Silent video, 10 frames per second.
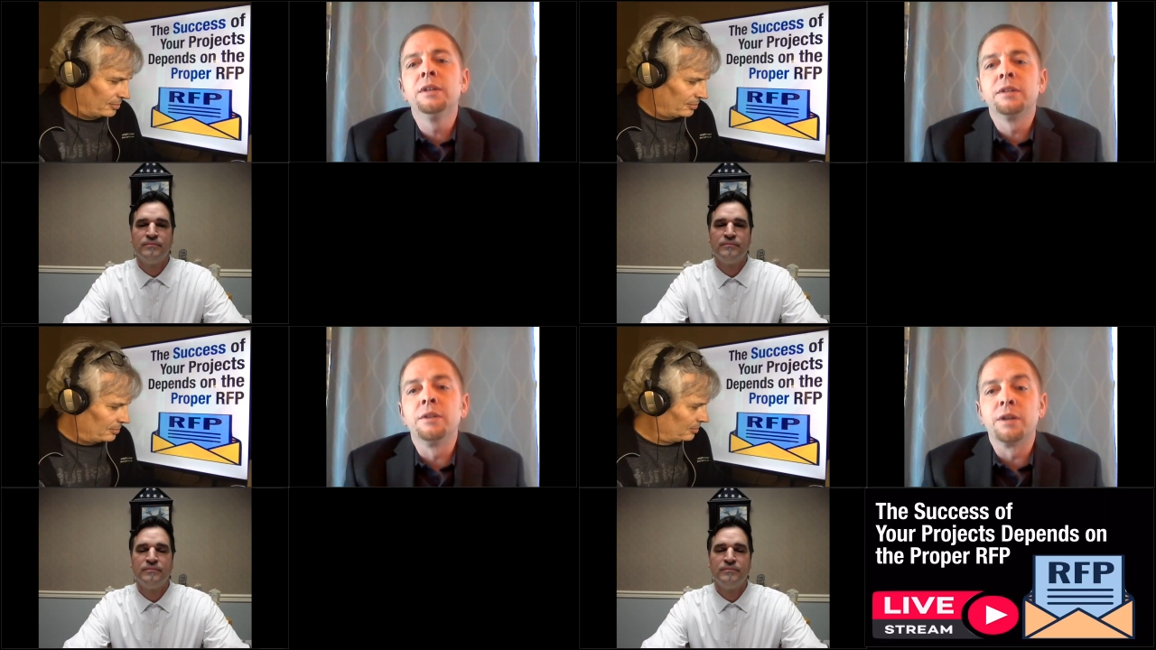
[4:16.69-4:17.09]

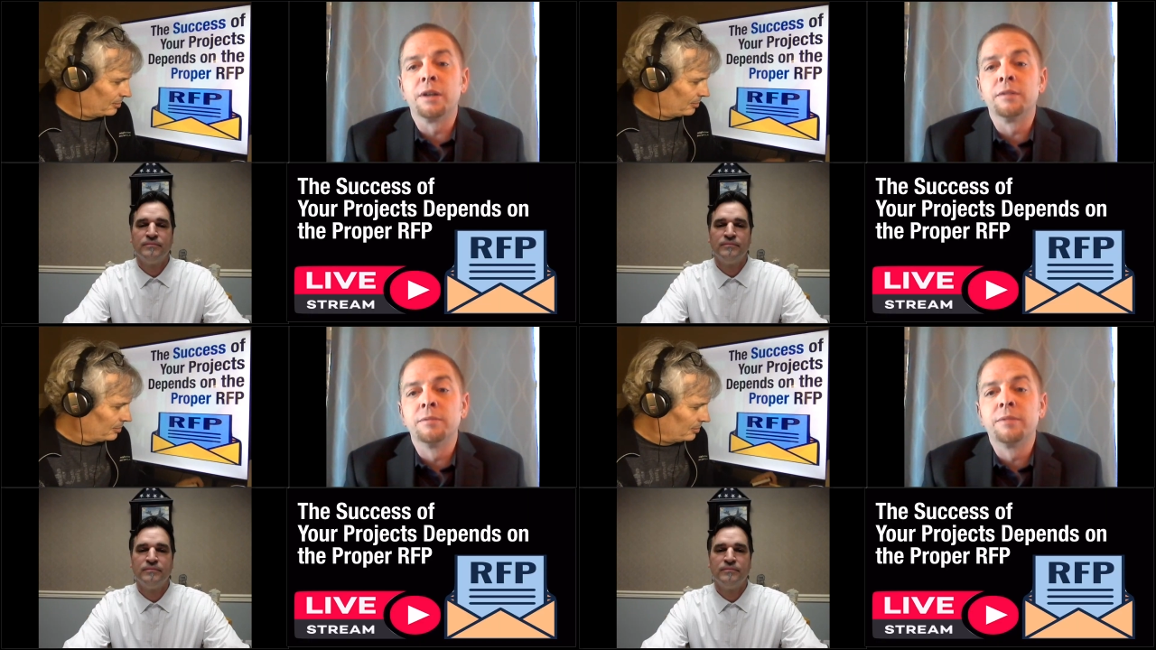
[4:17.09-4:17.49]
Speaker 1: you
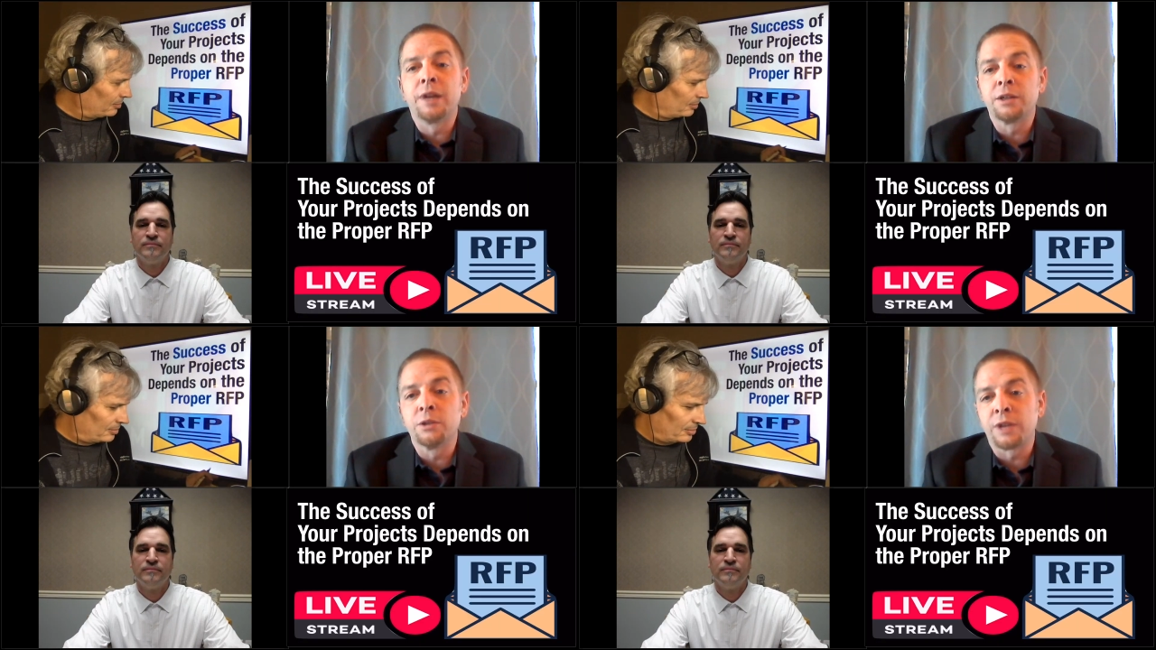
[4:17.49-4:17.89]
can
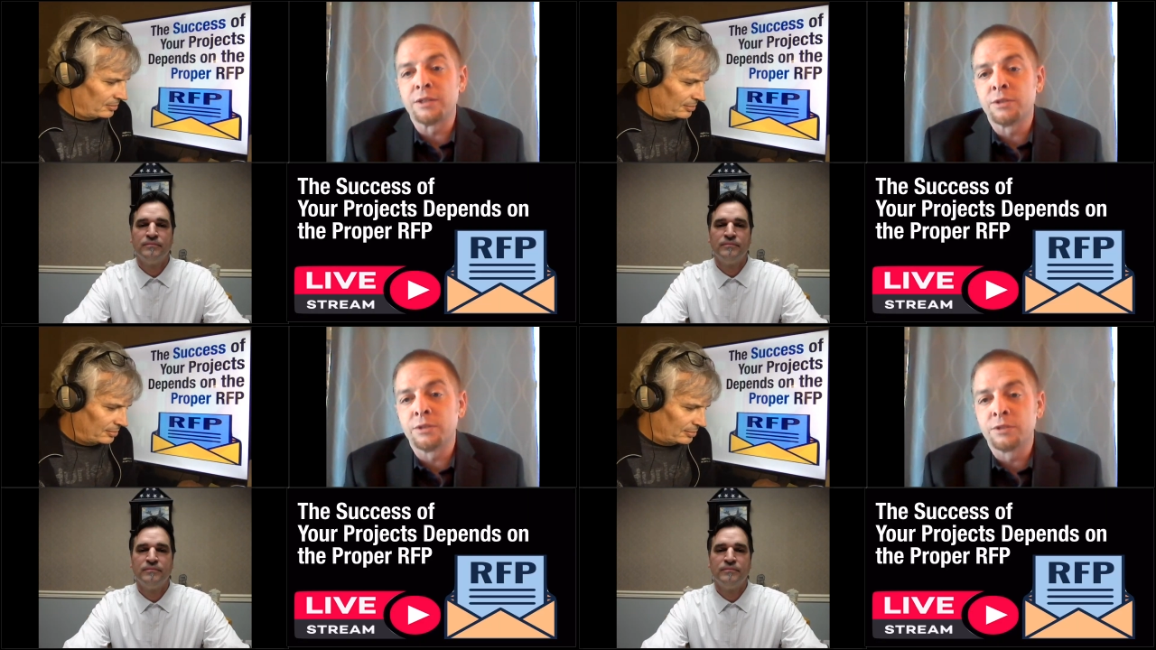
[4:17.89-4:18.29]
take those
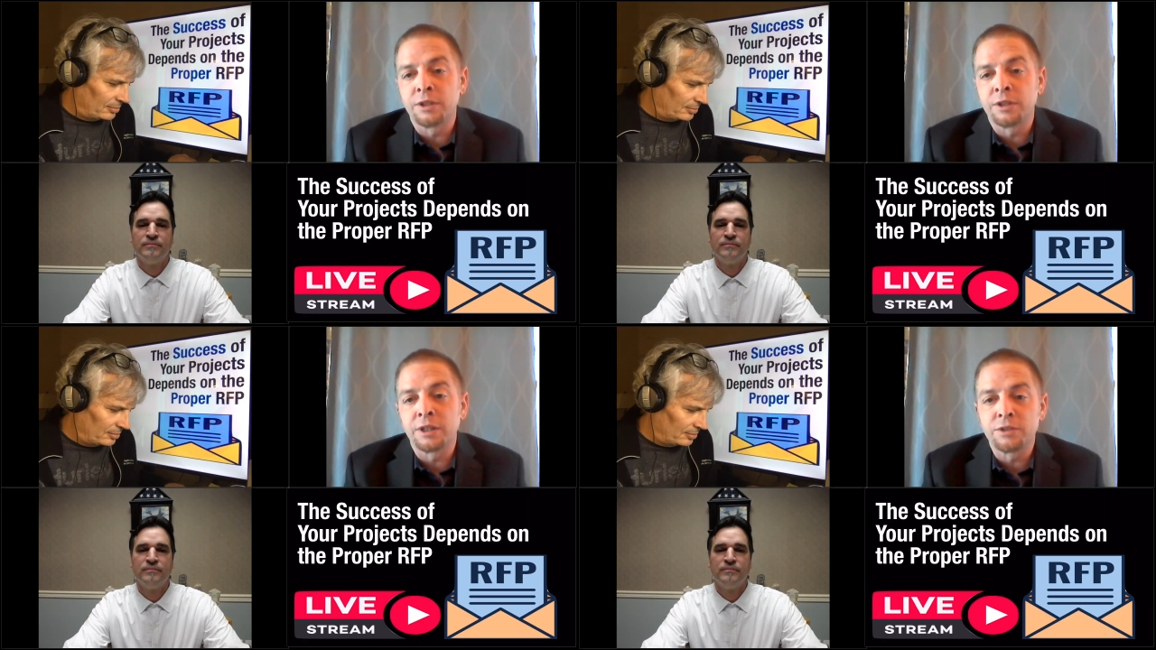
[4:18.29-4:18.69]
answers
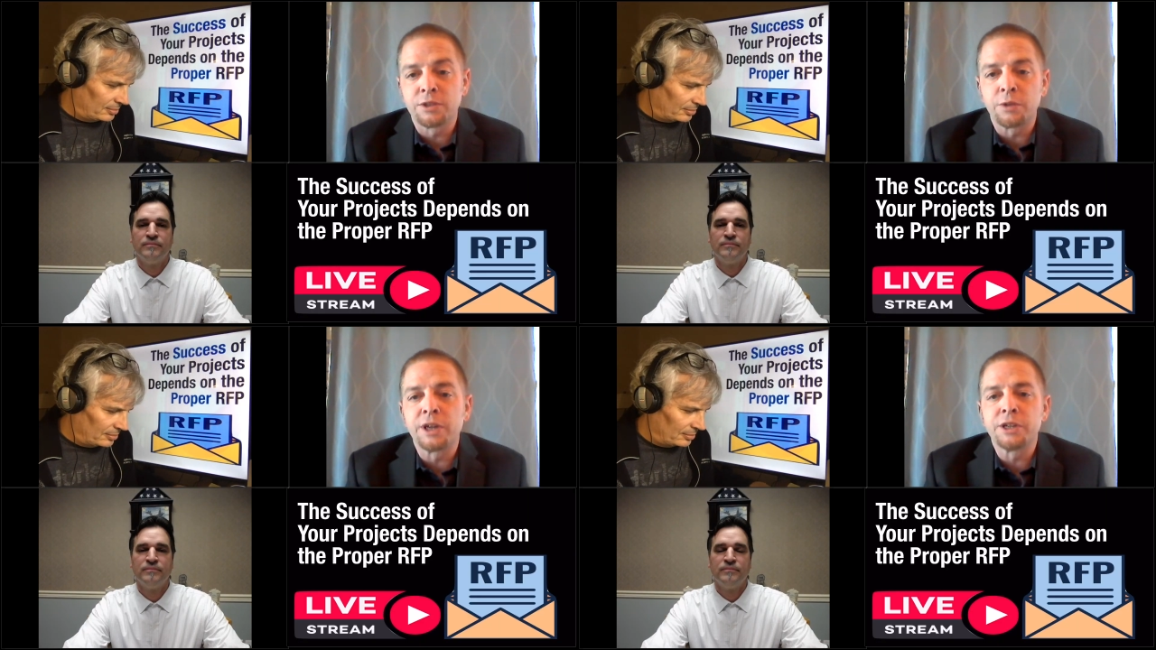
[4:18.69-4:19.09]
into
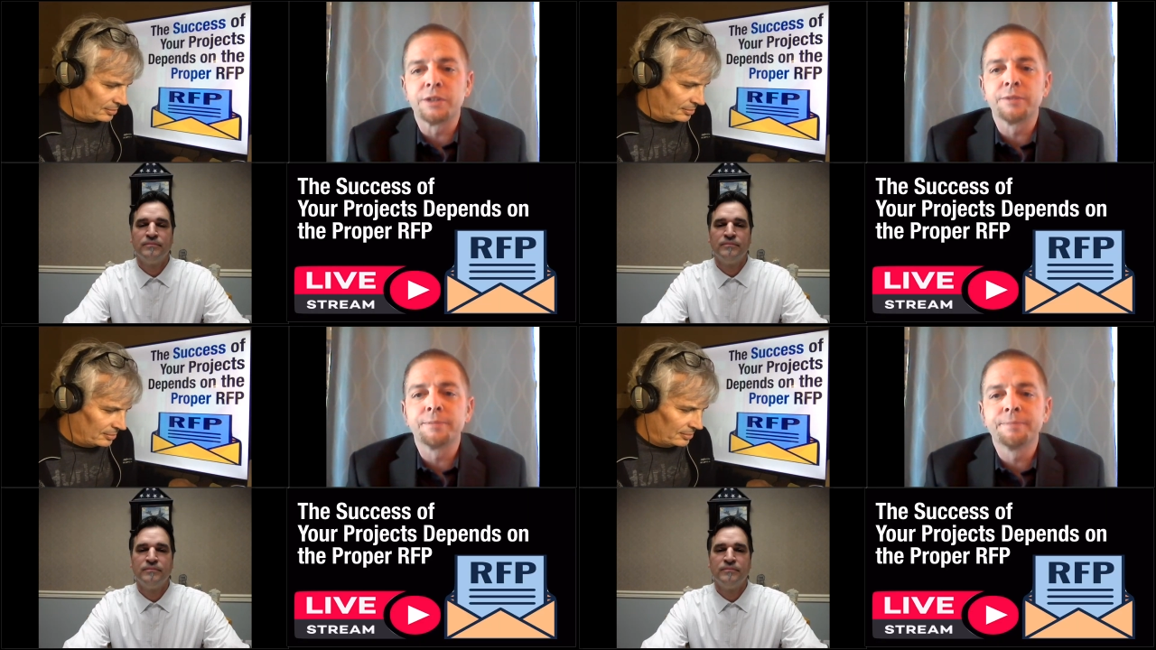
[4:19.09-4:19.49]

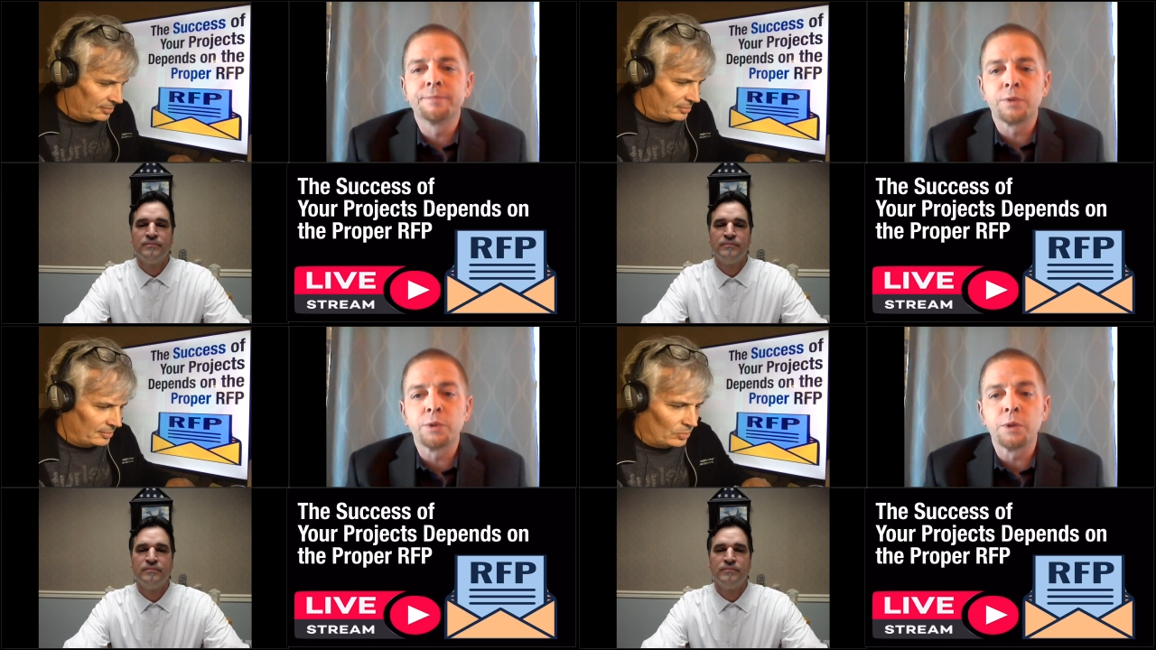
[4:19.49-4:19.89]
consideration
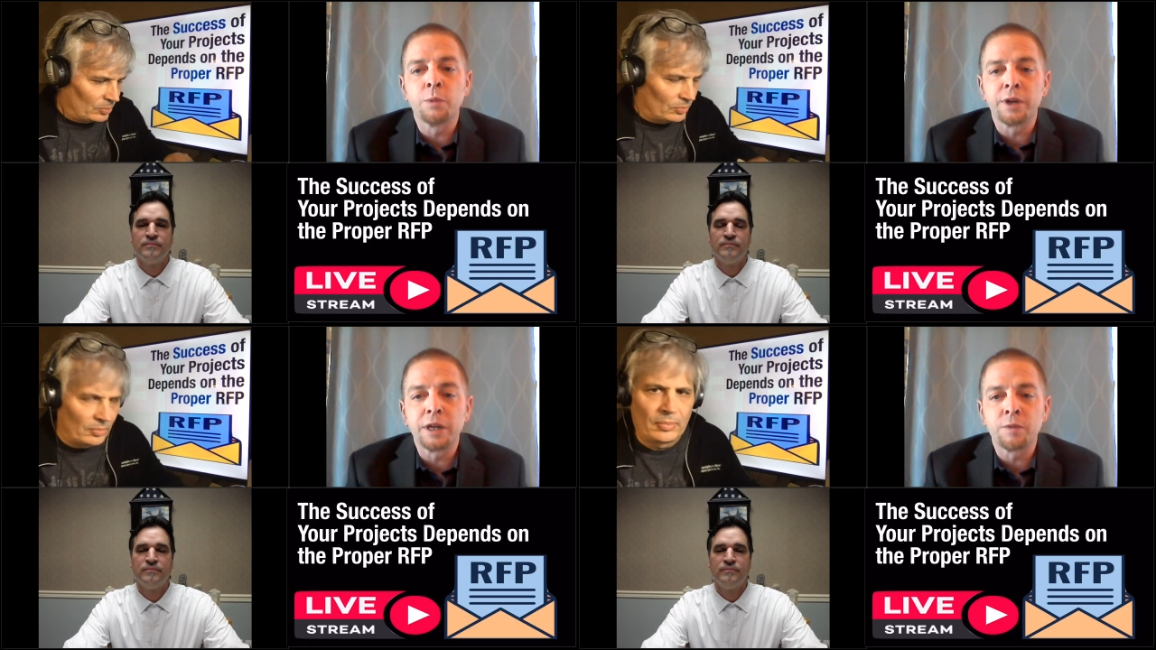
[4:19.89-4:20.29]
for who you
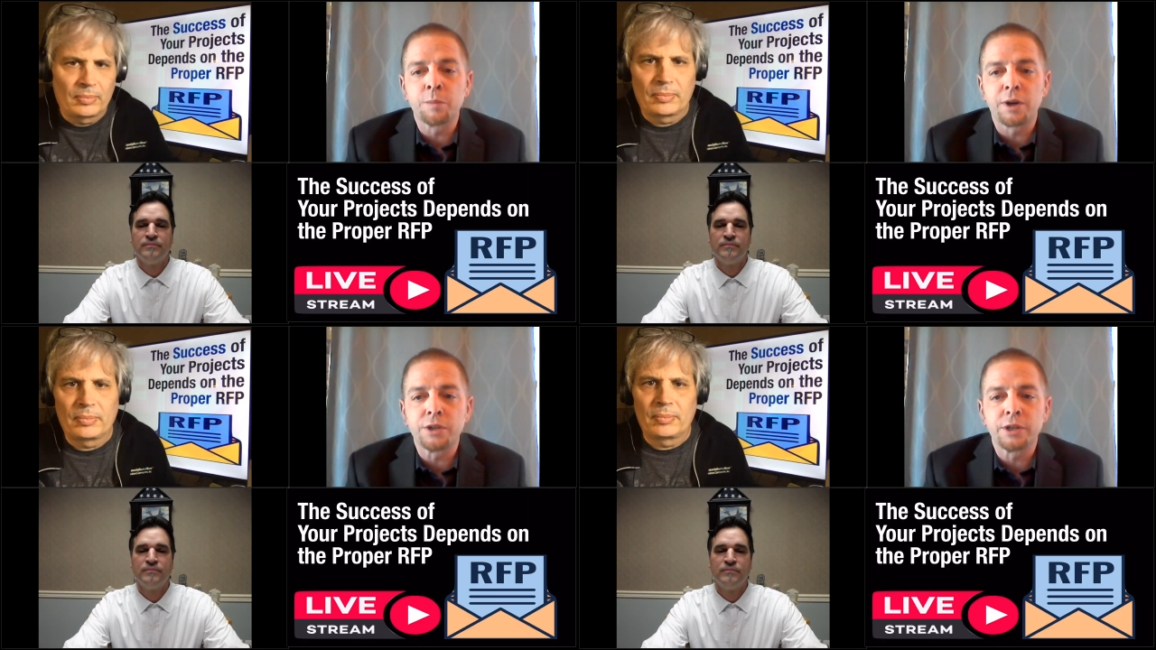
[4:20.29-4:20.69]
want to give the
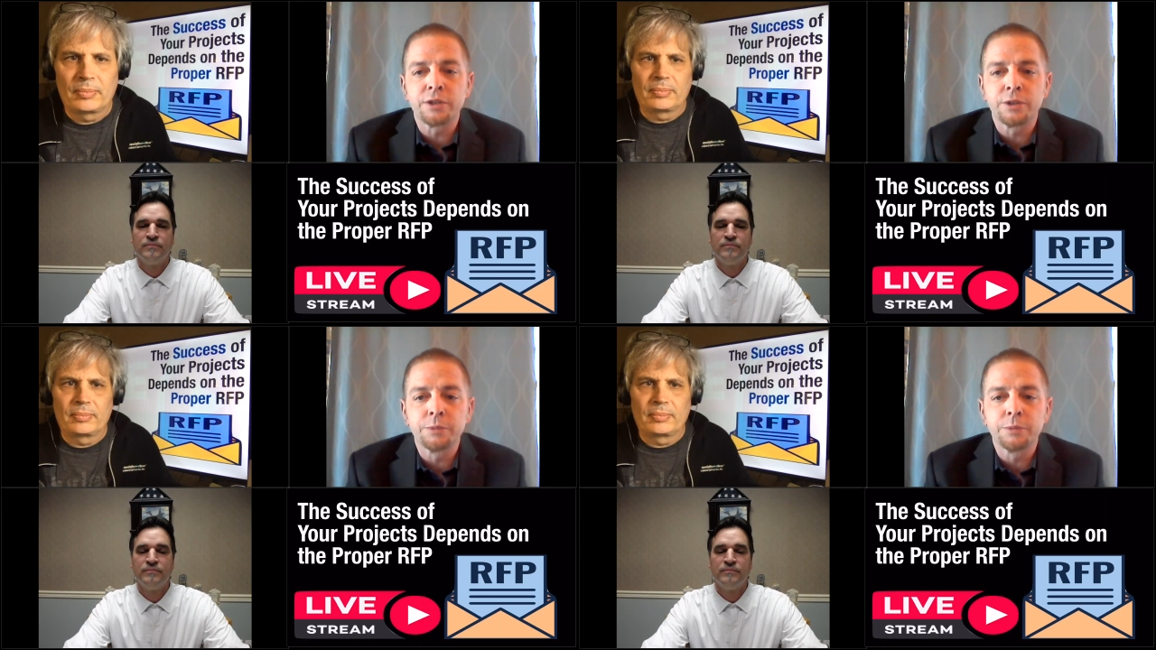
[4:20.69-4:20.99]
project to.